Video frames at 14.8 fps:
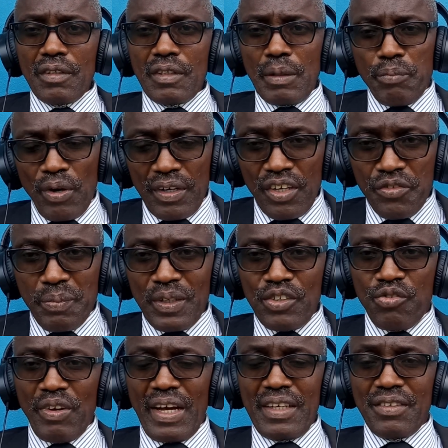the brother's
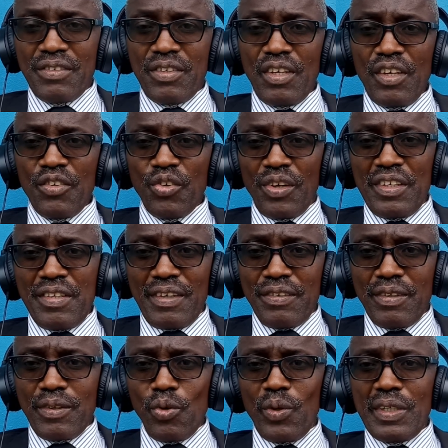birthright. So Esau
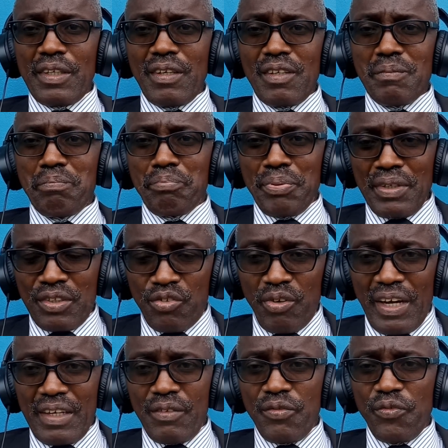sold his
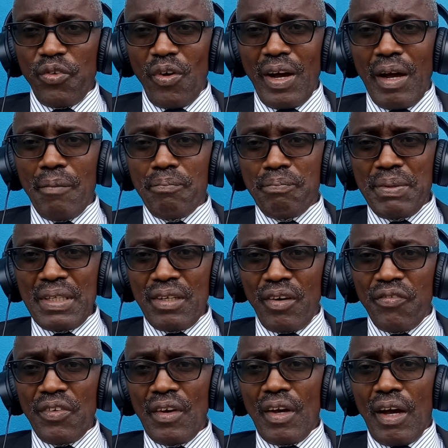birthright for a, bill
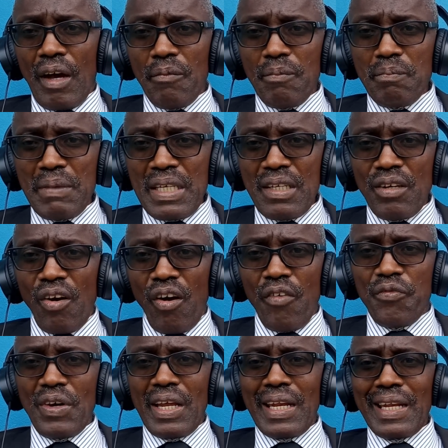of, a meal
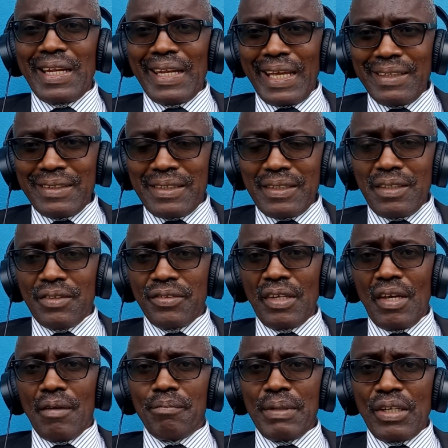of lentils
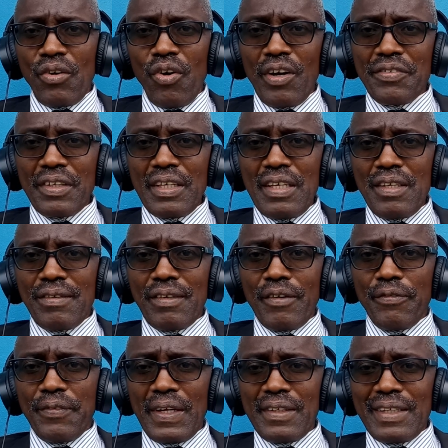because Esau
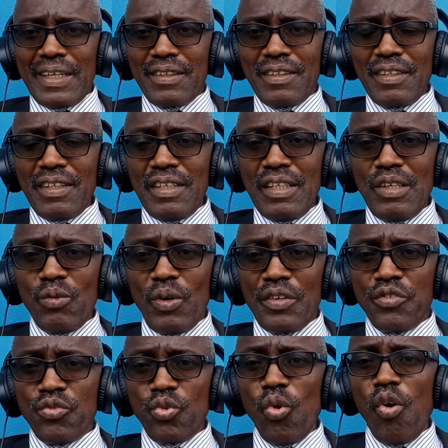felt that he was
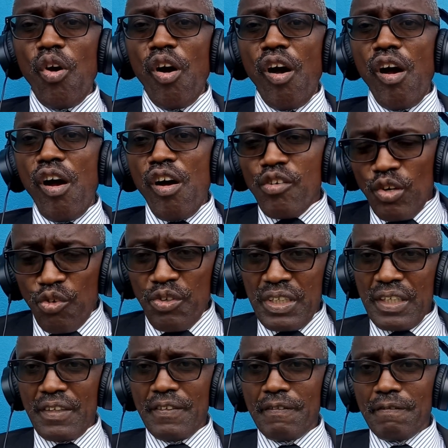so hungry